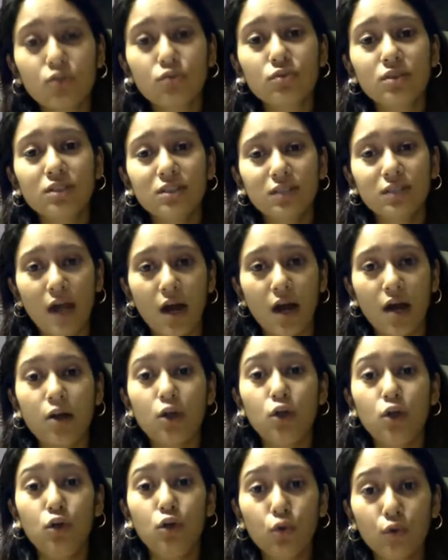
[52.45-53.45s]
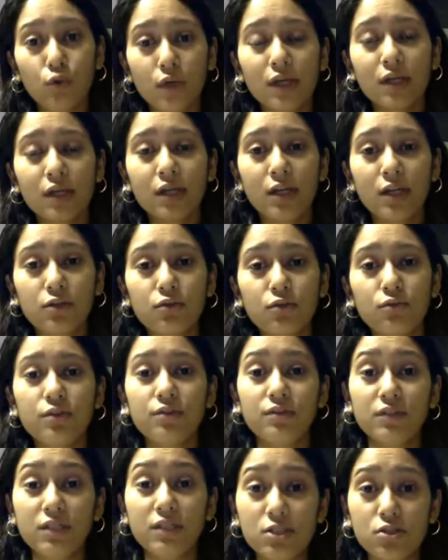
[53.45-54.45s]
to start looking into the
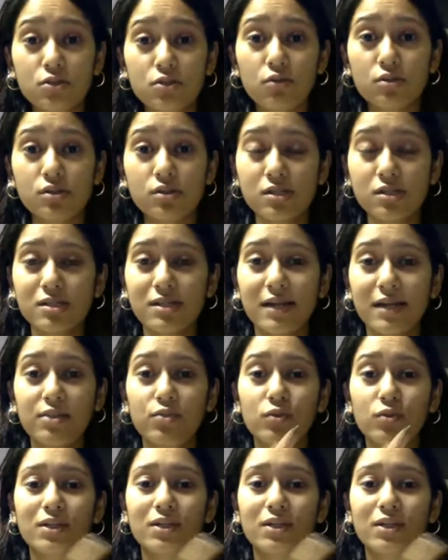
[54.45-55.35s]
resources that you